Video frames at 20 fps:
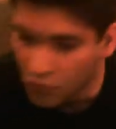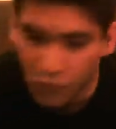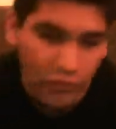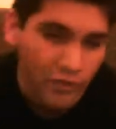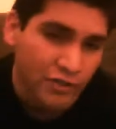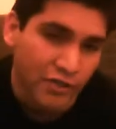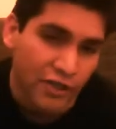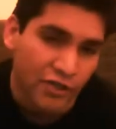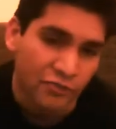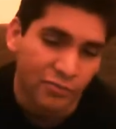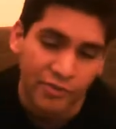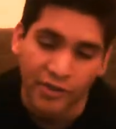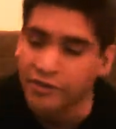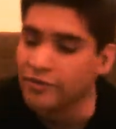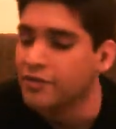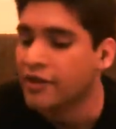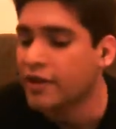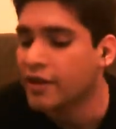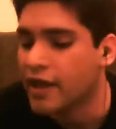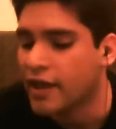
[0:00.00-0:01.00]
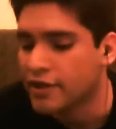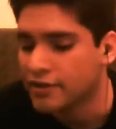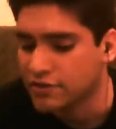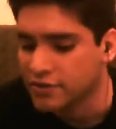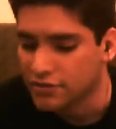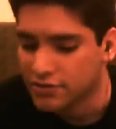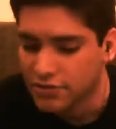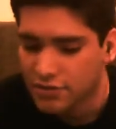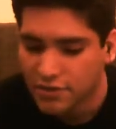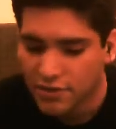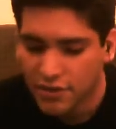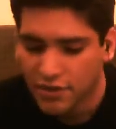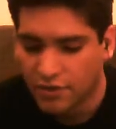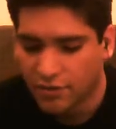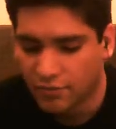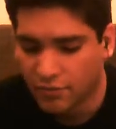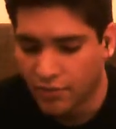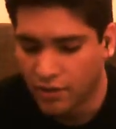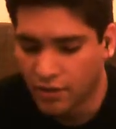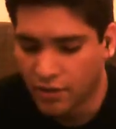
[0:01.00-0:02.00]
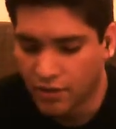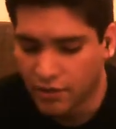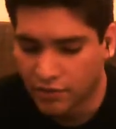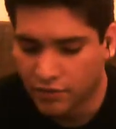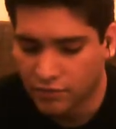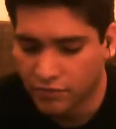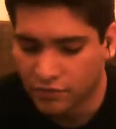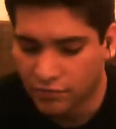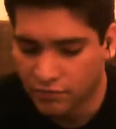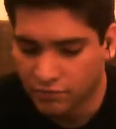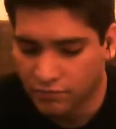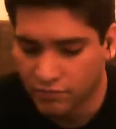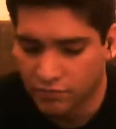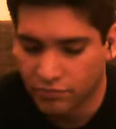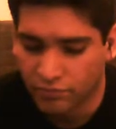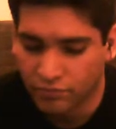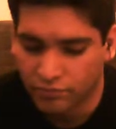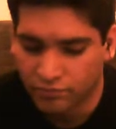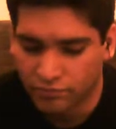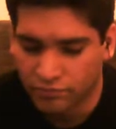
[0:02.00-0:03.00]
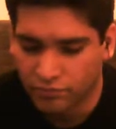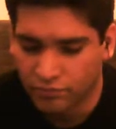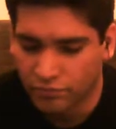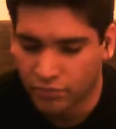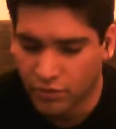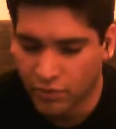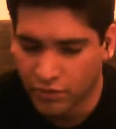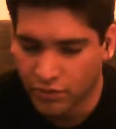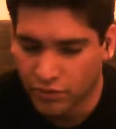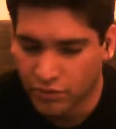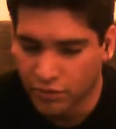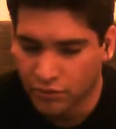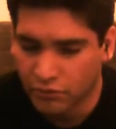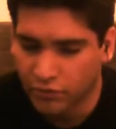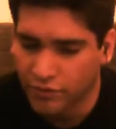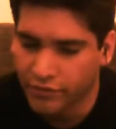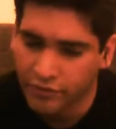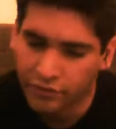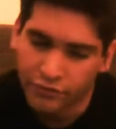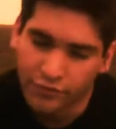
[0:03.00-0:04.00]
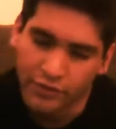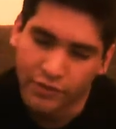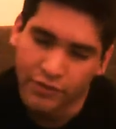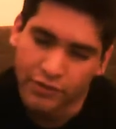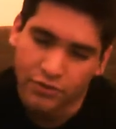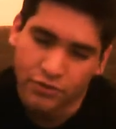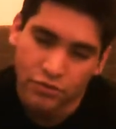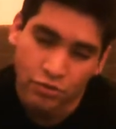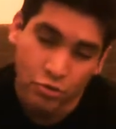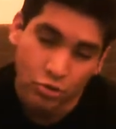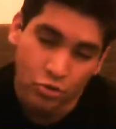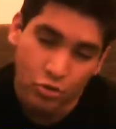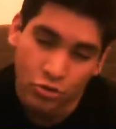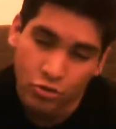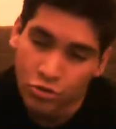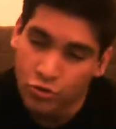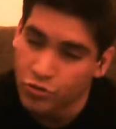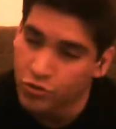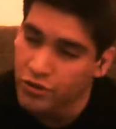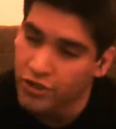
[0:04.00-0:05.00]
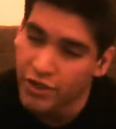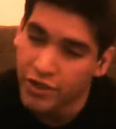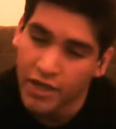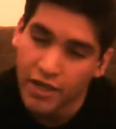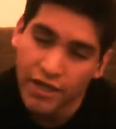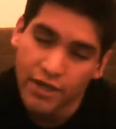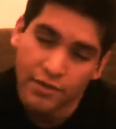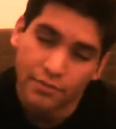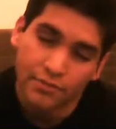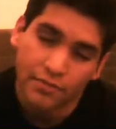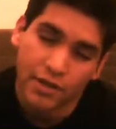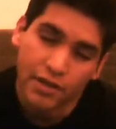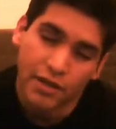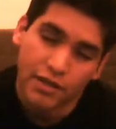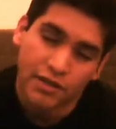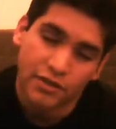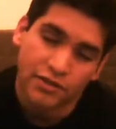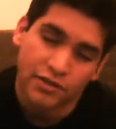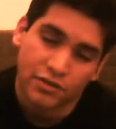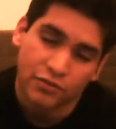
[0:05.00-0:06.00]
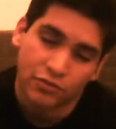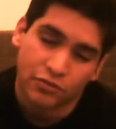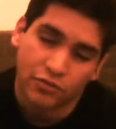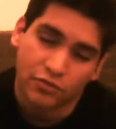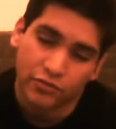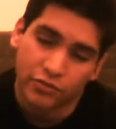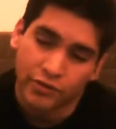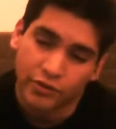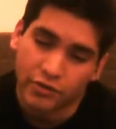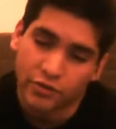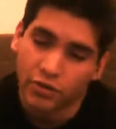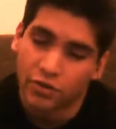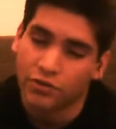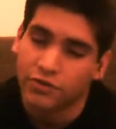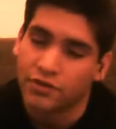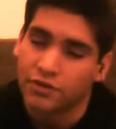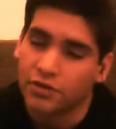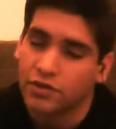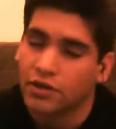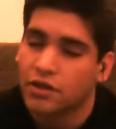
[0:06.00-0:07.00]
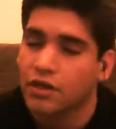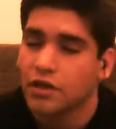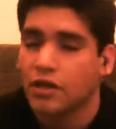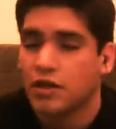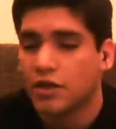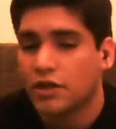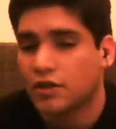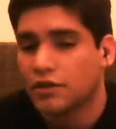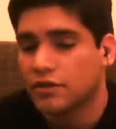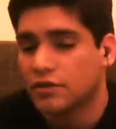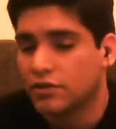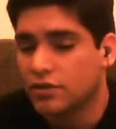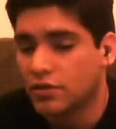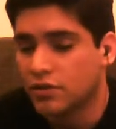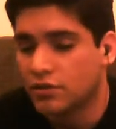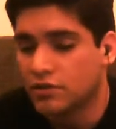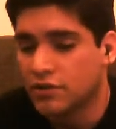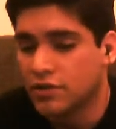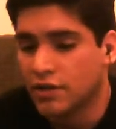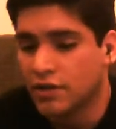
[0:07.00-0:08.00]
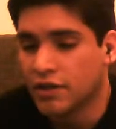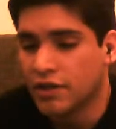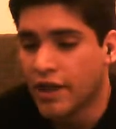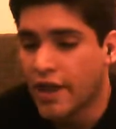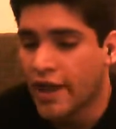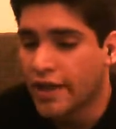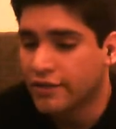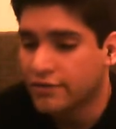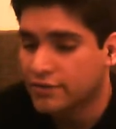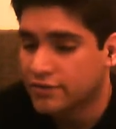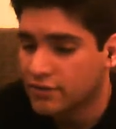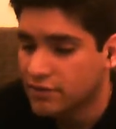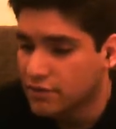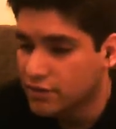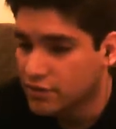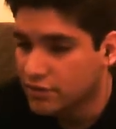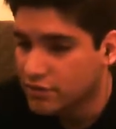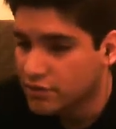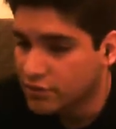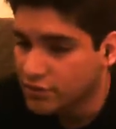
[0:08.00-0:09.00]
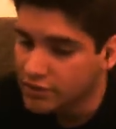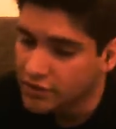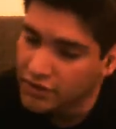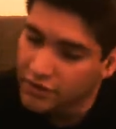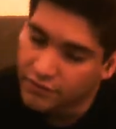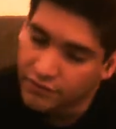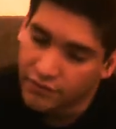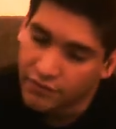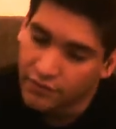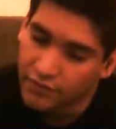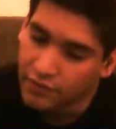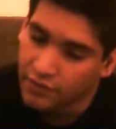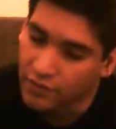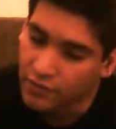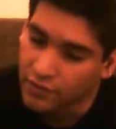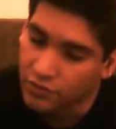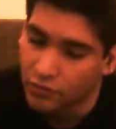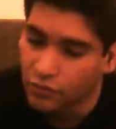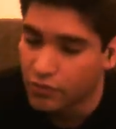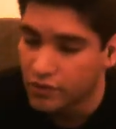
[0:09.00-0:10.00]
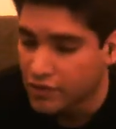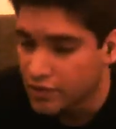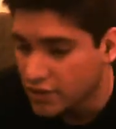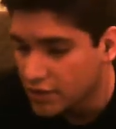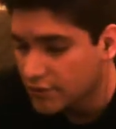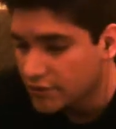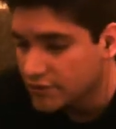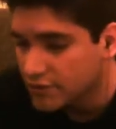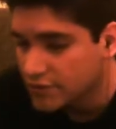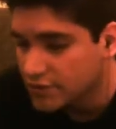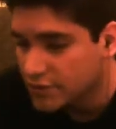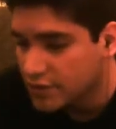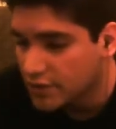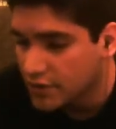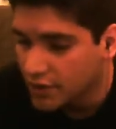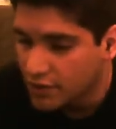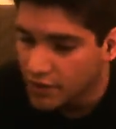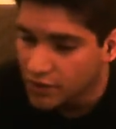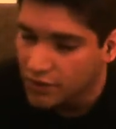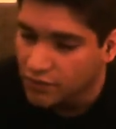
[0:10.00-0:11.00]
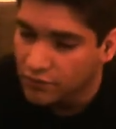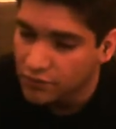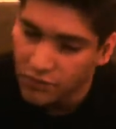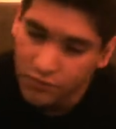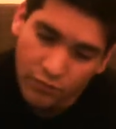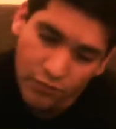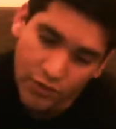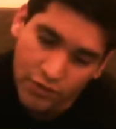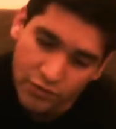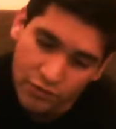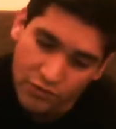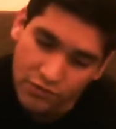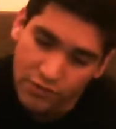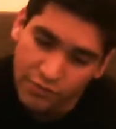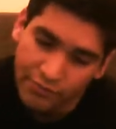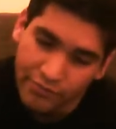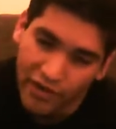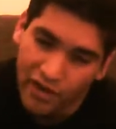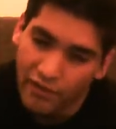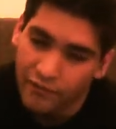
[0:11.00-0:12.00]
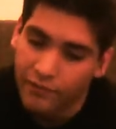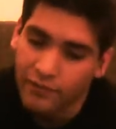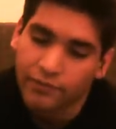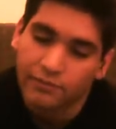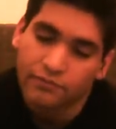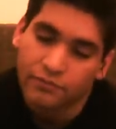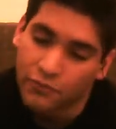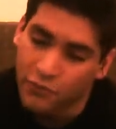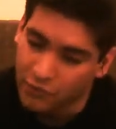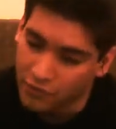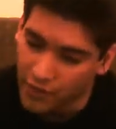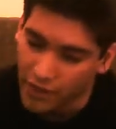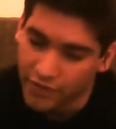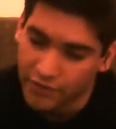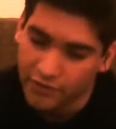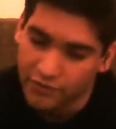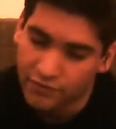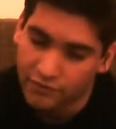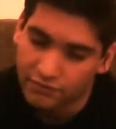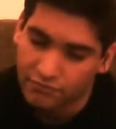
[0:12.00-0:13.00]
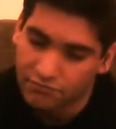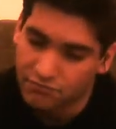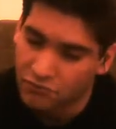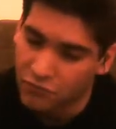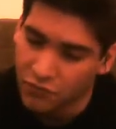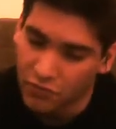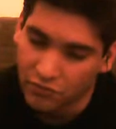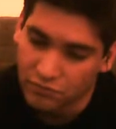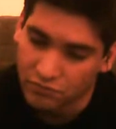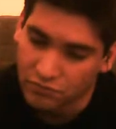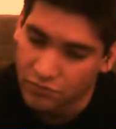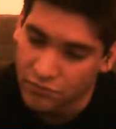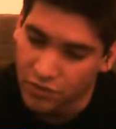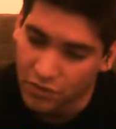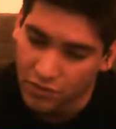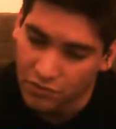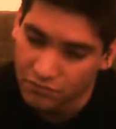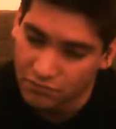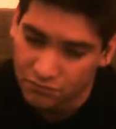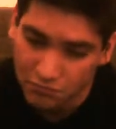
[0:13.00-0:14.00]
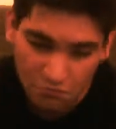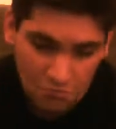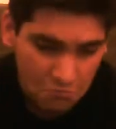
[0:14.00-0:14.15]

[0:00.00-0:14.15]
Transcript: Well, nice place, I liked it, but it was already 2 or 3 a.m. and they were already closing, so they asked us to leave. And we left, and we went to the pub, right, in